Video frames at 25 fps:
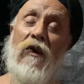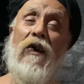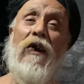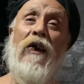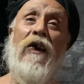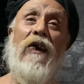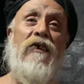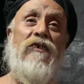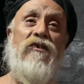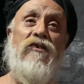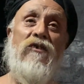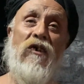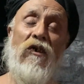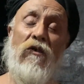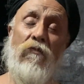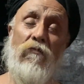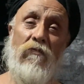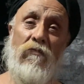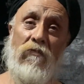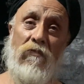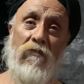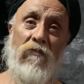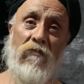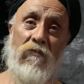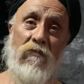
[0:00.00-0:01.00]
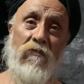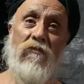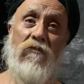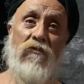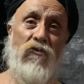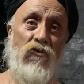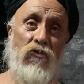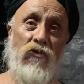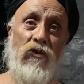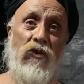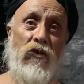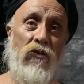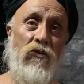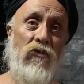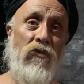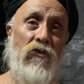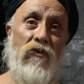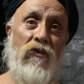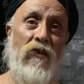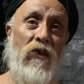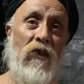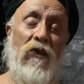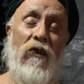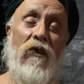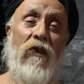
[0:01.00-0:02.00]
has come to you
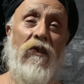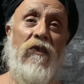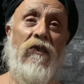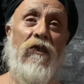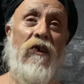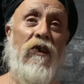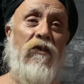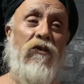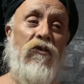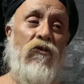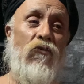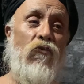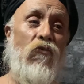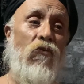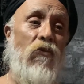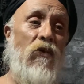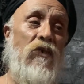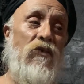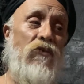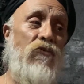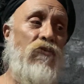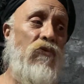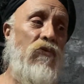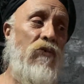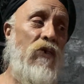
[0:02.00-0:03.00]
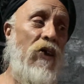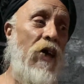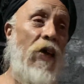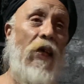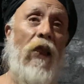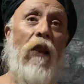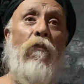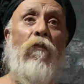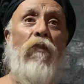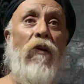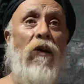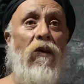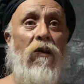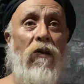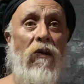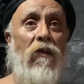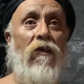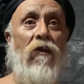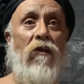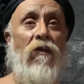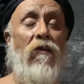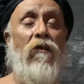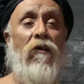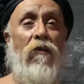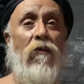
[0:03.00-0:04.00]
that you want to help
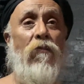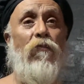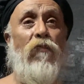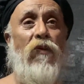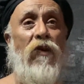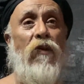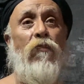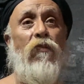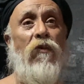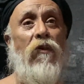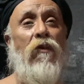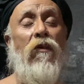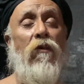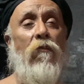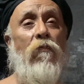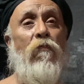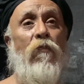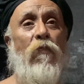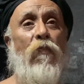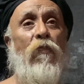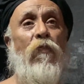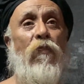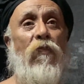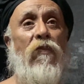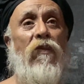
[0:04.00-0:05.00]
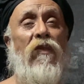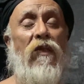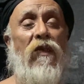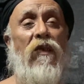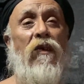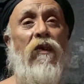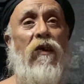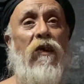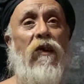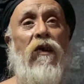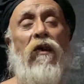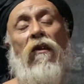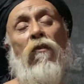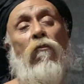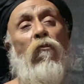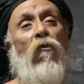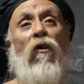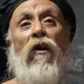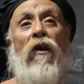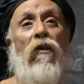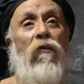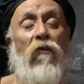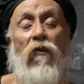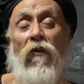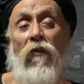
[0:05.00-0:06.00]
people in
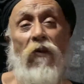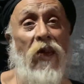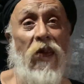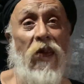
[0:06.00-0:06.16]
whatever way